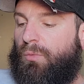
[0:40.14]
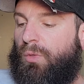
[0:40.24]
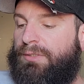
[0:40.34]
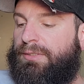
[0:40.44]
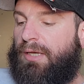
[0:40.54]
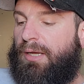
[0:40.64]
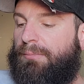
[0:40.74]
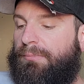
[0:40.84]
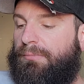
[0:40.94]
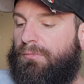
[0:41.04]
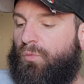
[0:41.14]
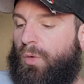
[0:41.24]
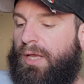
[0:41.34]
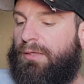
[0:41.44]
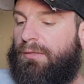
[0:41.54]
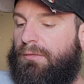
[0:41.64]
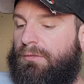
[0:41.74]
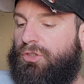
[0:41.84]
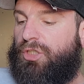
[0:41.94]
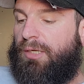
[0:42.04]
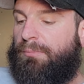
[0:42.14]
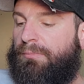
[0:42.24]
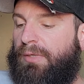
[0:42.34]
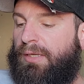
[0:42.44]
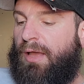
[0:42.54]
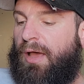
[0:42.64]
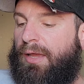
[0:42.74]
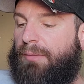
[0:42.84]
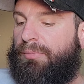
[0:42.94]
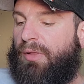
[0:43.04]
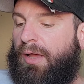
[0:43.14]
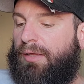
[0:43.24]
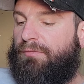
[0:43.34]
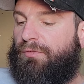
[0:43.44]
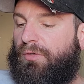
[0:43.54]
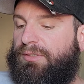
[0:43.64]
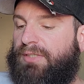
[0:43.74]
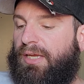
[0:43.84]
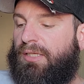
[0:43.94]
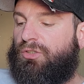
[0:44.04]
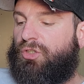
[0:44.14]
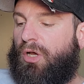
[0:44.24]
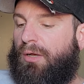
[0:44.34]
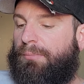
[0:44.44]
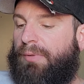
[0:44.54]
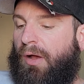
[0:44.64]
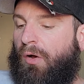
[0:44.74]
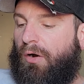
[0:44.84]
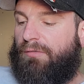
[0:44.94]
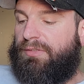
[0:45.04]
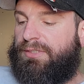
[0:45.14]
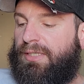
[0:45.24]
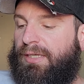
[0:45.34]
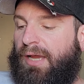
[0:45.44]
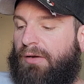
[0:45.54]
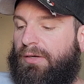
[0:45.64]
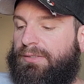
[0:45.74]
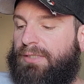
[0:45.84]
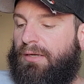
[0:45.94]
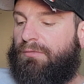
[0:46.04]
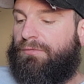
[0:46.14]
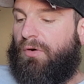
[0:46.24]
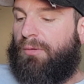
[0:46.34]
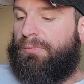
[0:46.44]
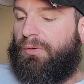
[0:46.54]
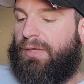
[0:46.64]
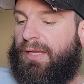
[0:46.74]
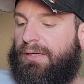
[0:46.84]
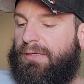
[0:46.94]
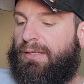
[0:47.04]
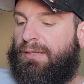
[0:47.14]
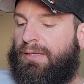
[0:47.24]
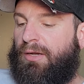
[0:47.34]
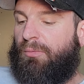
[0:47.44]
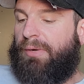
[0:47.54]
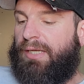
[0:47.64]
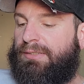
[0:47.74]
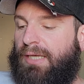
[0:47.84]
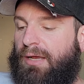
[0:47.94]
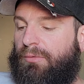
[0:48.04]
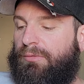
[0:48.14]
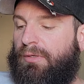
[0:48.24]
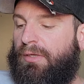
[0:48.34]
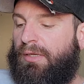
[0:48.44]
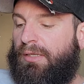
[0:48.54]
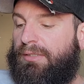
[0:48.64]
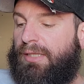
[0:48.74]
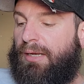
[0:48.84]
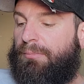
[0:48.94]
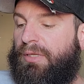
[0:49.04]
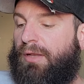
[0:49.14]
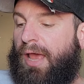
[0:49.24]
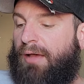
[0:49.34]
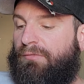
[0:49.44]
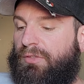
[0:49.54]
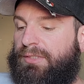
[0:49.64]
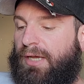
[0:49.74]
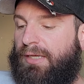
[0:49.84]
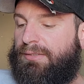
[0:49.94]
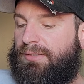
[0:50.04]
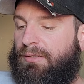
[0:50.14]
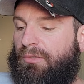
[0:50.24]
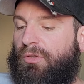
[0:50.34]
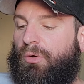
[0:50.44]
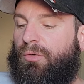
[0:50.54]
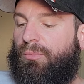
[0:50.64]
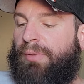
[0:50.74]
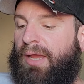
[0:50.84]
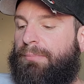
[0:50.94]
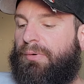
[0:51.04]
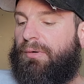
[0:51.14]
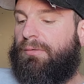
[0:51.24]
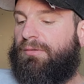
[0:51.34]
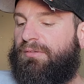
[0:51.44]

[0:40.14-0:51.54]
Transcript: One time, Red, Jim, and I applied for a second job harvesting carrots at a farm located in a nearby town that had been advertised in a local paper.